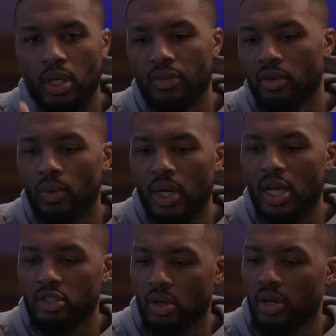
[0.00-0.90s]
even when
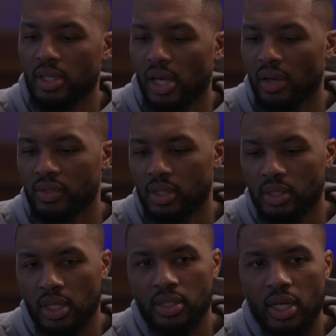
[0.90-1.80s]
I started to have
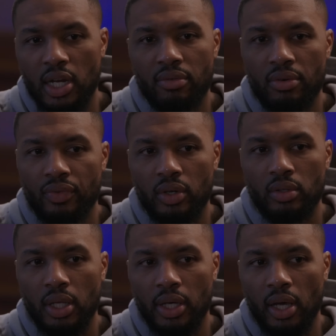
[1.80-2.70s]
success, I never
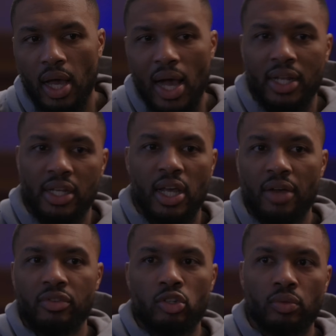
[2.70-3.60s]
felt like I didn't
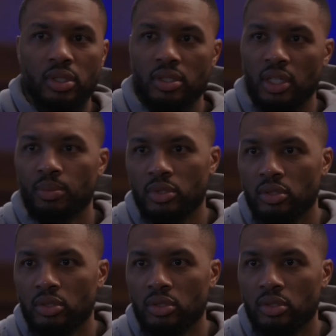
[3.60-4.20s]
have to do what the team was